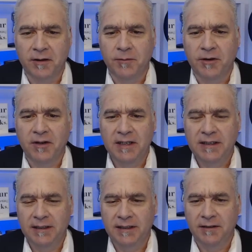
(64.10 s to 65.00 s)
them, they're
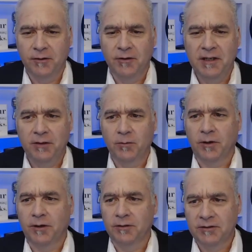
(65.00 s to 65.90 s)
need
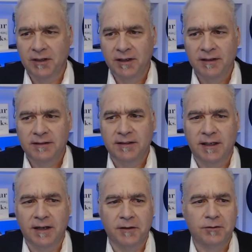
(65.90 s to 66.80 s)
workers, to
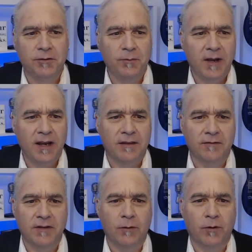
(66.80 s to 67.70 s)
get on the true path
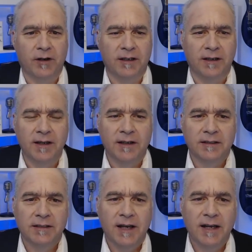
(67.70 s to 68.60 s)
of networking.
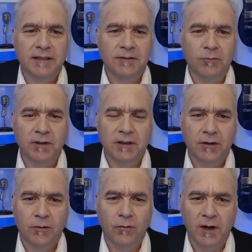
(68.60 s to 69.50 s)
Scott has a really
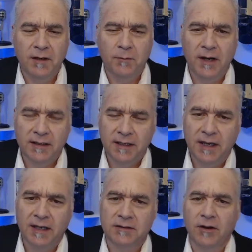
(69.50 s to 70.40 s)
great
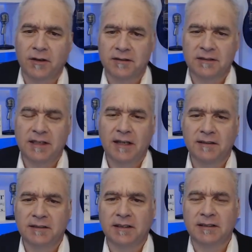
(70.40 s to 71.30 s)
podcast called
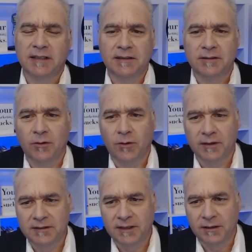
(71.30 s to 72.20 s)
Sales Success
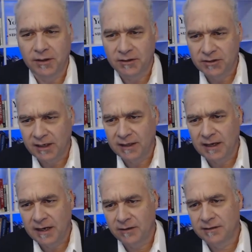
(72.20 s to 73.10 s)
Stories, and you can check
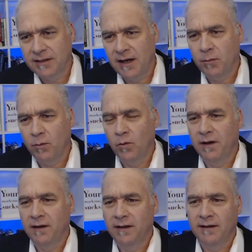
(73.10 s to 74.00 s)
that out at
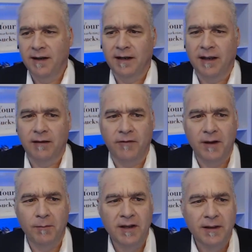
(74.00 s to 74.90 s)

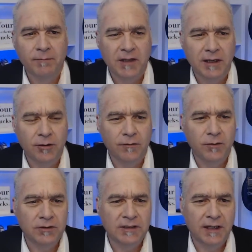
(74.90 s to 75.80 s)
top1.fm. He
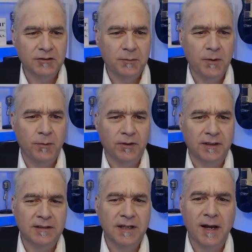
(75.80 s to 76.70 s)
interviews salespeople in
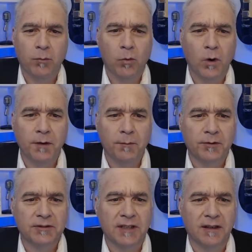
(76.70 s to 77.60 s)
the top
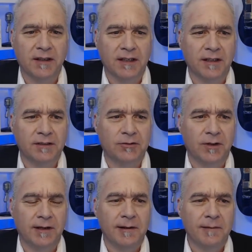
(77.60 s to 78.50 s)
1% of the
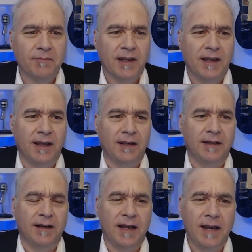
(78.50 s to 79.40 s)
industry. And
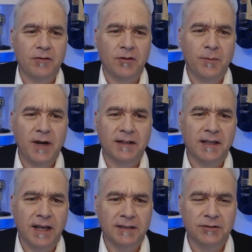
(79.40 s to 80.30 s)
after the
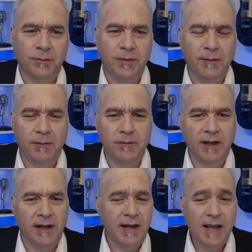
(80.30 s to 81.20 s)
podcast,
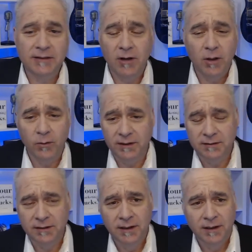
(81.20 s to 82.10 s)
and as
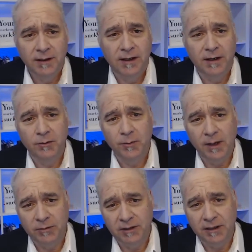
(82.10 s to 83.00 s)
always, you'll be
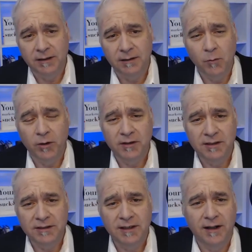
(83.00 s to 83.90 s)
able to get more
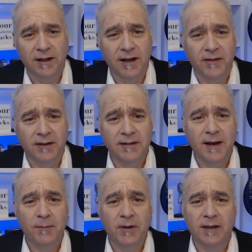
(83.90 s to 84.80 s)
detail on the
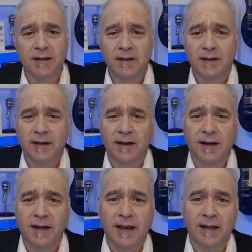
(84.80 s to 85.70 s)
topic
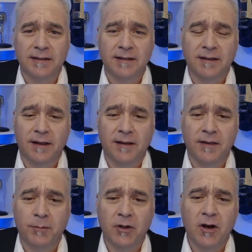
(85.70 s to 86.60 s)
at
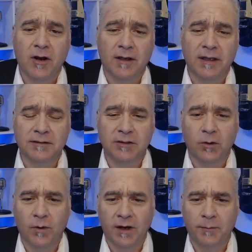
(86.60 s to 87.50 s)
the blog. And
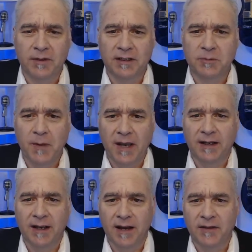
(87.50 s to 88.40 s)
so where I'll be
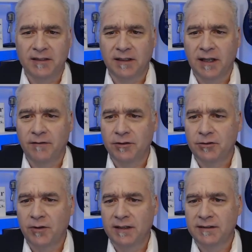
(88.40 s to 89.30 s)
expanding on these 11
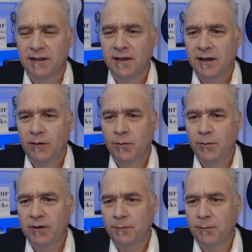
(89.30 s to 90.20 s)
traits. We'll
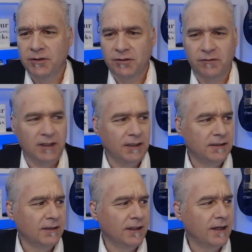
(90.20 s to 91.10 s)
put a bunch of
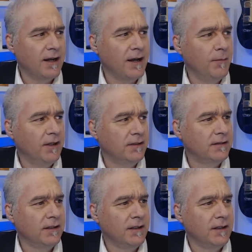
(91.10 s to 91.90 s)
links in the comments